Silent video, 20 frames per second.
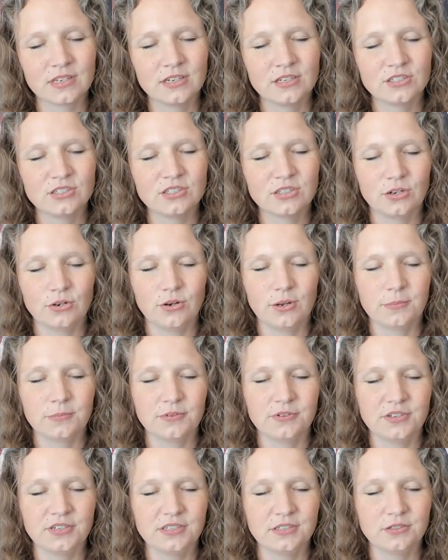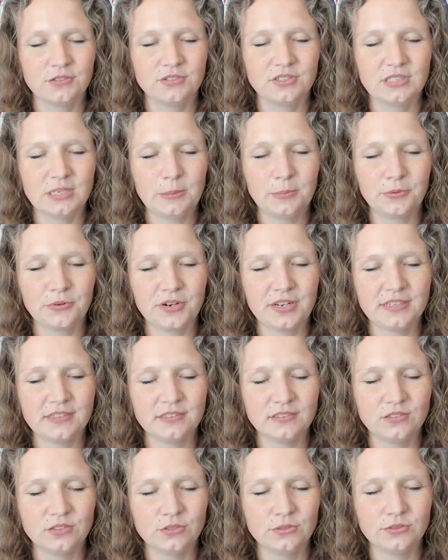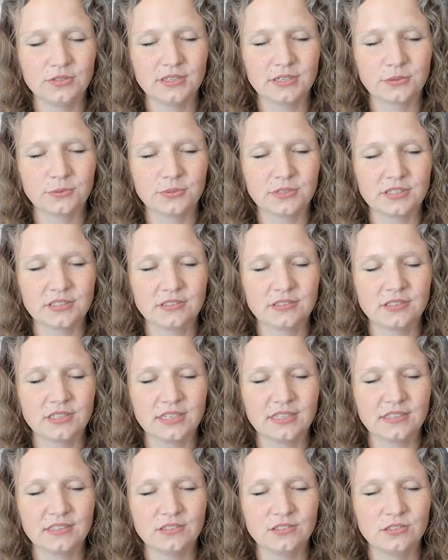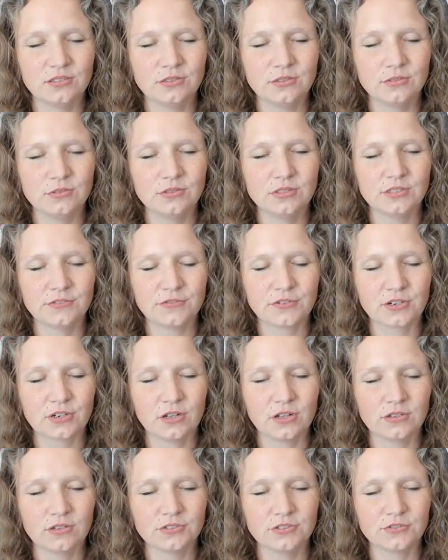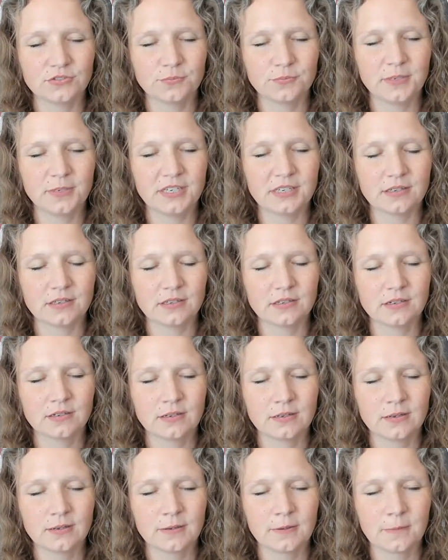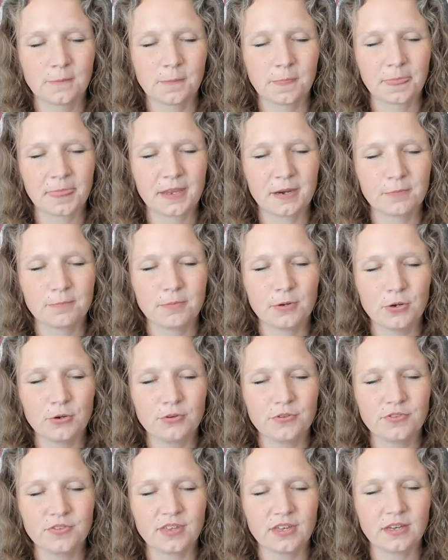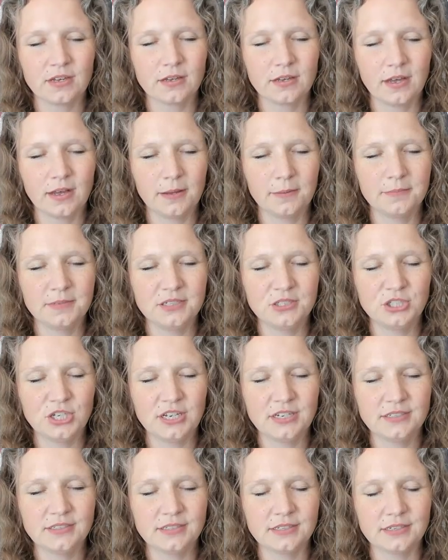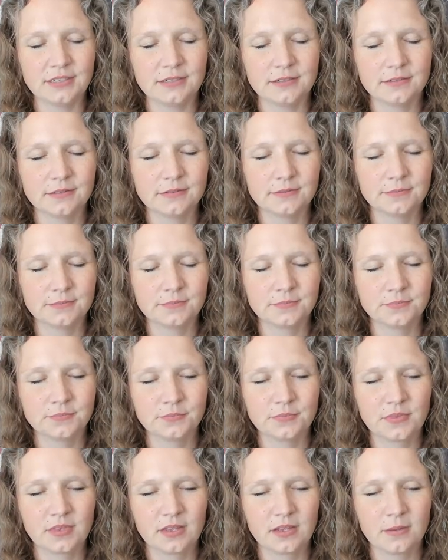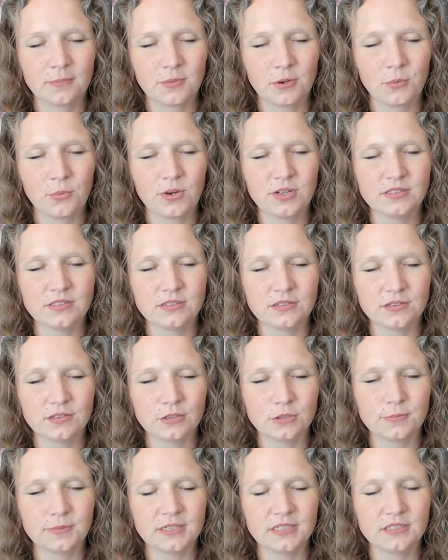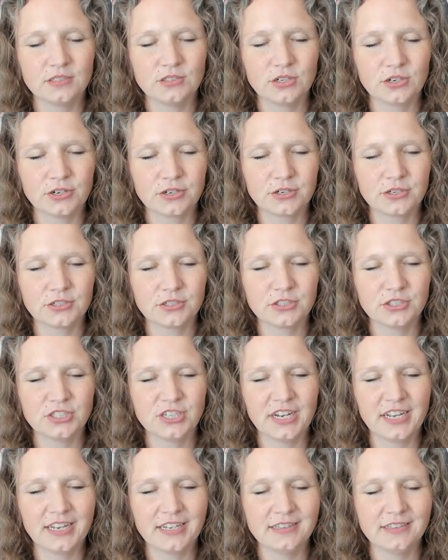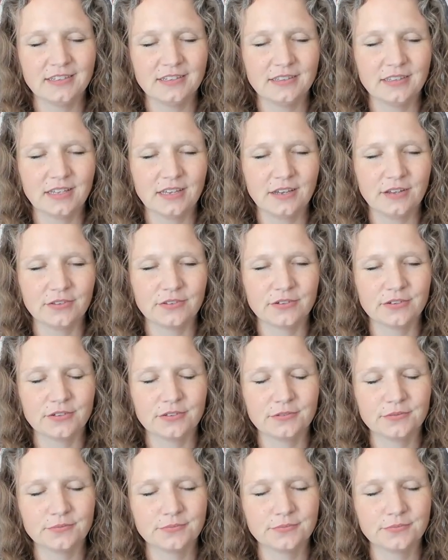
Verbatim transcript: So I'm going to separate the two liquids and the two different colors of pink. They're both a, a magenta but one's a little bit darker shade than the other.